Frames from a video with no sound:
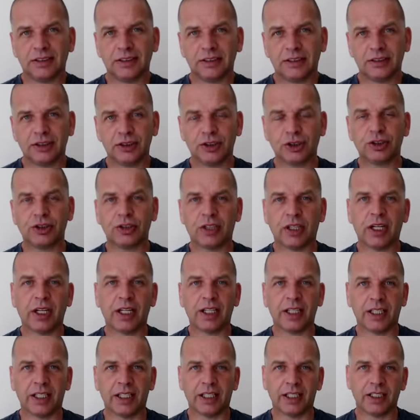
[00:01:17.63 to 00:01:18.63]

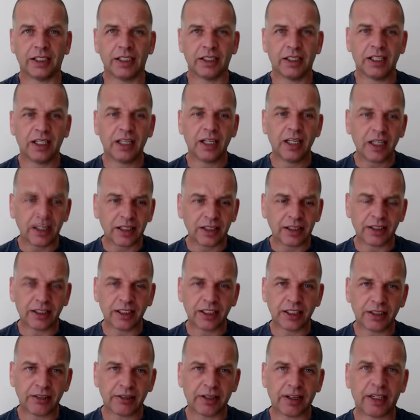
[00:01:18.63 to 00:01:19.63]
striking at the
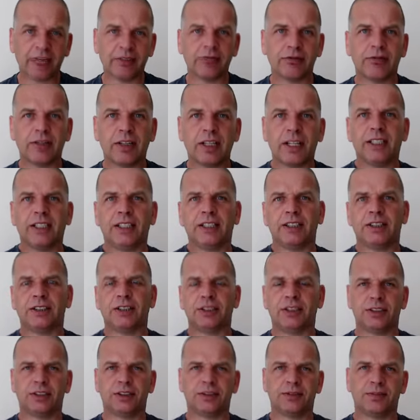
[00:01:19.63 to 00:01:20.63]
correct range.